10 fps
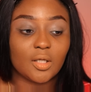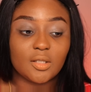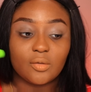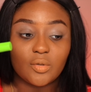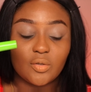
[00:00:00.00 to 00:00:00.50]
All I
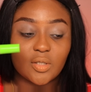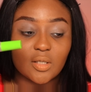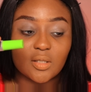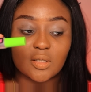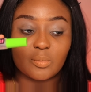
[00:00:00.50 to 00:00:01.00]
did was use
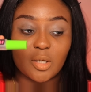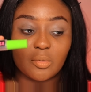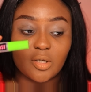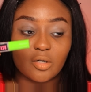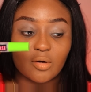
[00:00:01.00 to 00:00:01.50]
this, the
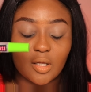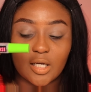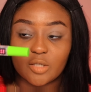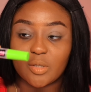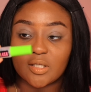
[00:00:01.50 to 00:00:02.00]
Maybelline Great
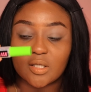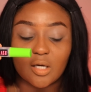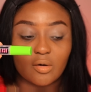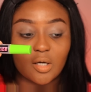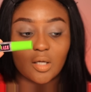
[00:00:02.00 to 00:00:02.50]
Lash
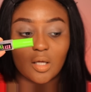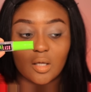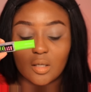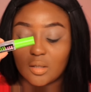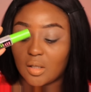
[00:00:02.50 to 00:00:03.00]
Mascara
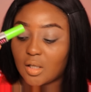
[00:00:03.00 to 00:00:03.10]
in